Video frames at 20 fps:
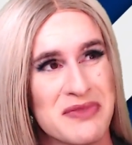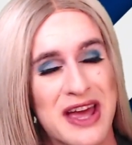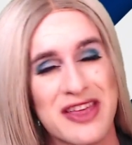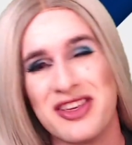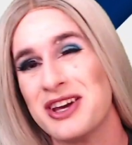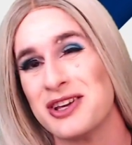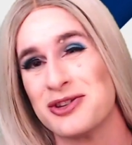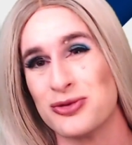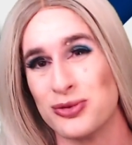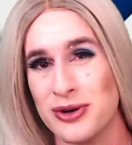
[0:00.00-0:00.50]
I
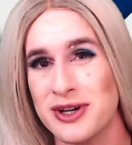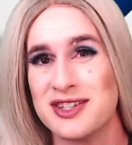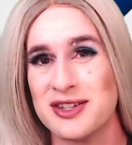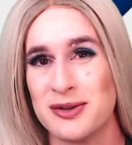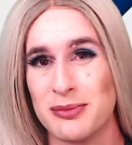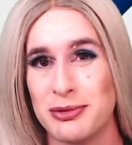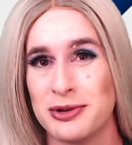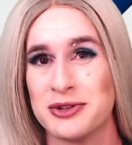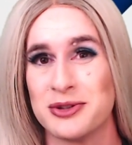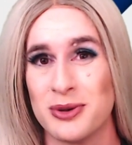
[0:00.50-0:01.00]
think it's
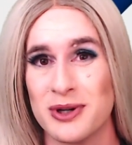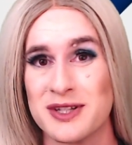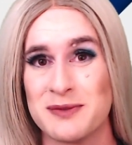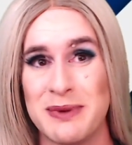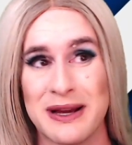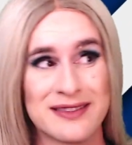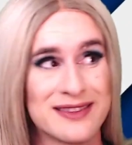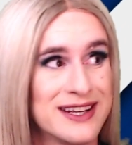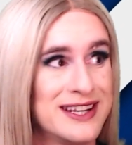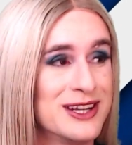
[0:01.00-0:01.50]
reasonable to
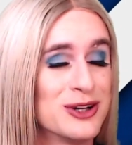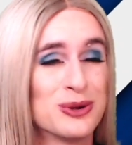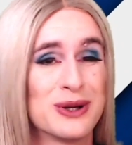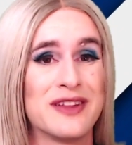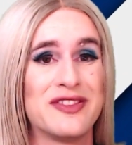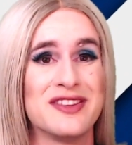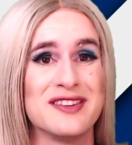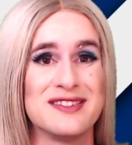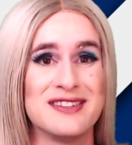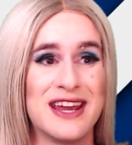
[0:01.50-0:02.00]
expect that he'll
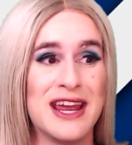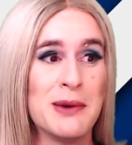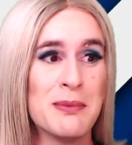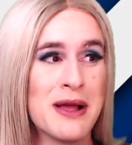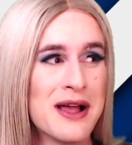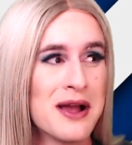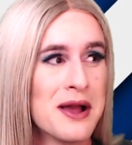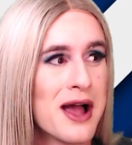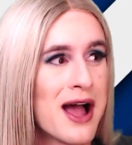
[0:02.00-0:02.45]
get the same.